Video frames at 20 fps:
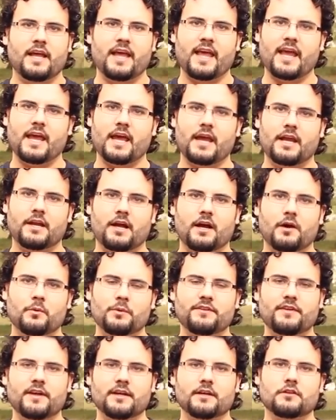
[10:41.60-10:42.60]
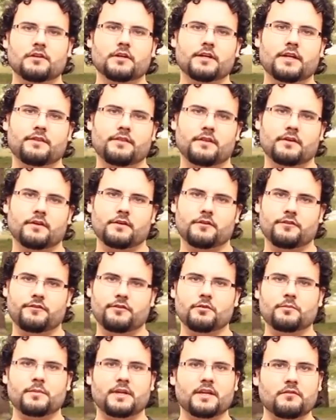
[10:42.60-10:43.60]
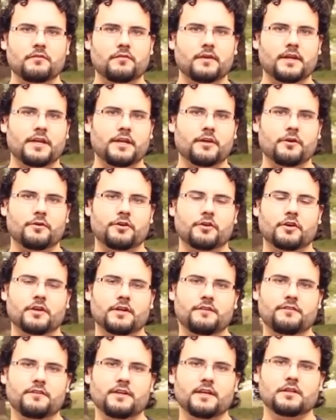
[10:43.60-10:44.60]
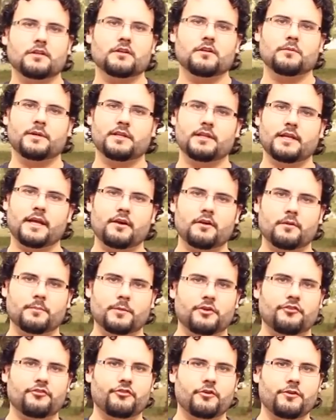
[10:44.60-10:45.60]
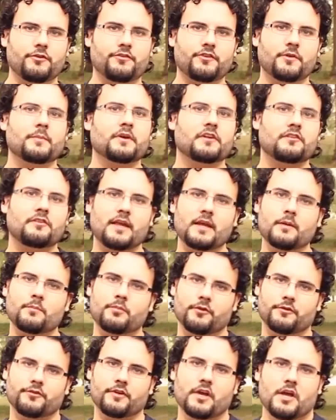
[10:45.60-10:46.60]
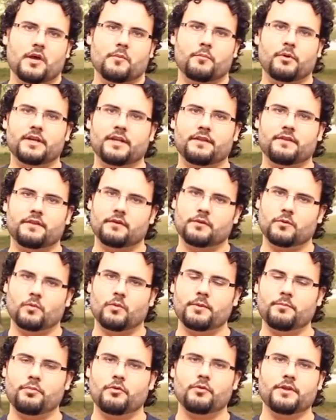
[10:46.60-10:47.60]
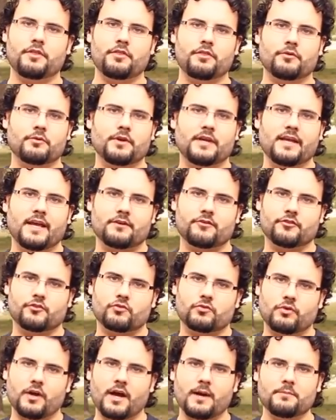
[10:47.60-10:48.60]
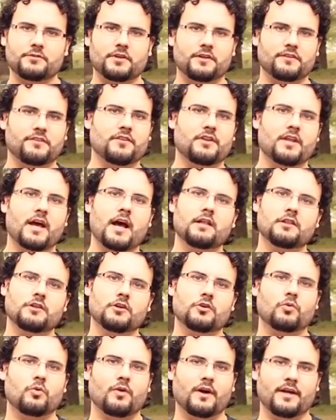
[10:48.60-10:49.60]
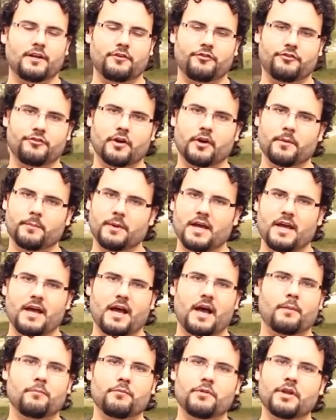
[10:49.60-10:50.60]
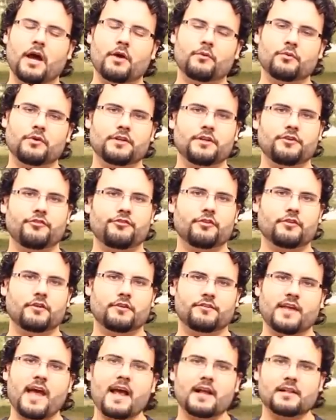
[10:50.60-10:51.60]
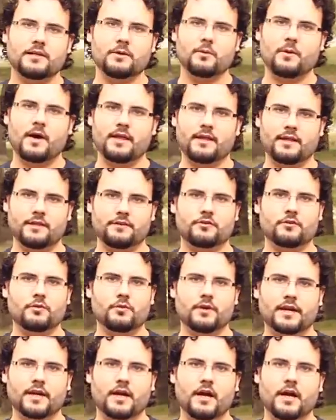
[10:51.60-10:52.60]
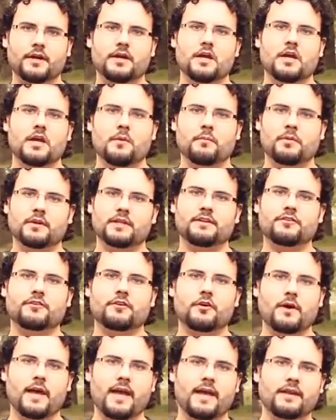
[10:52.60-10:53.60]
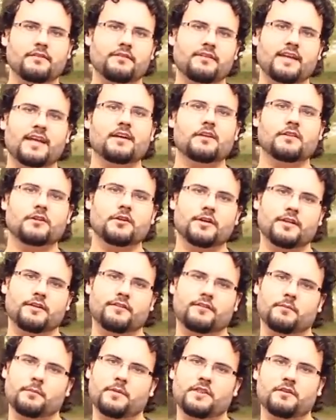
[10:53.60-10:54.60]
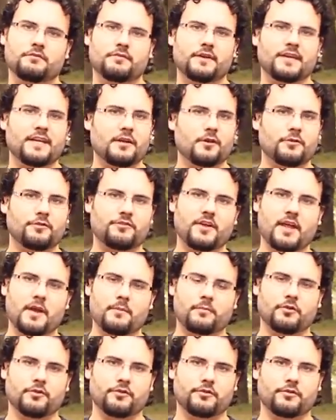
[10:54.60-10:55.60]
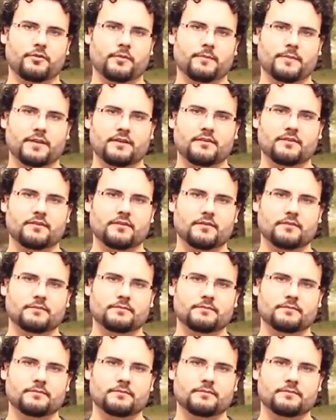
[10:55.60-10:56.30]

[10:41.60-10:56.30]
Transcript: and uh, we take a look at the zoomed in video, you're gonna see a little bit later, I'm gonna show you some examples, but the 1.3x crop does not look quite as sharp. I'm not really sure exactly why that's going on, but let's go ahead and take a look at some of the video samples from this.